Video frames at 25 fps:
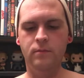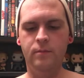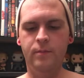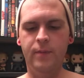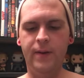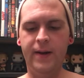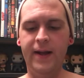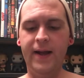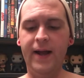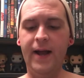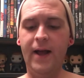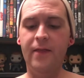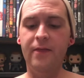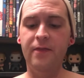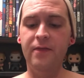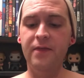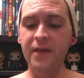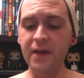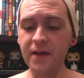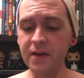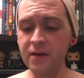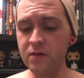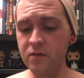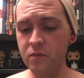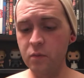But I got
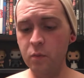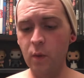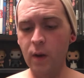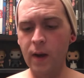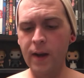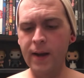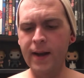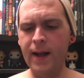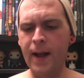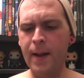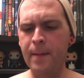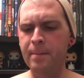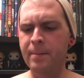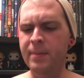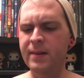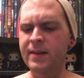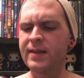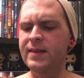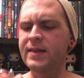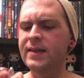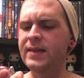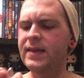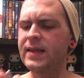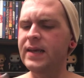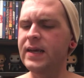this one, I
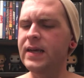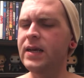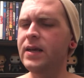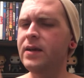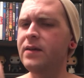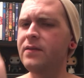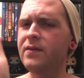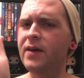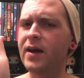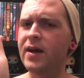believe,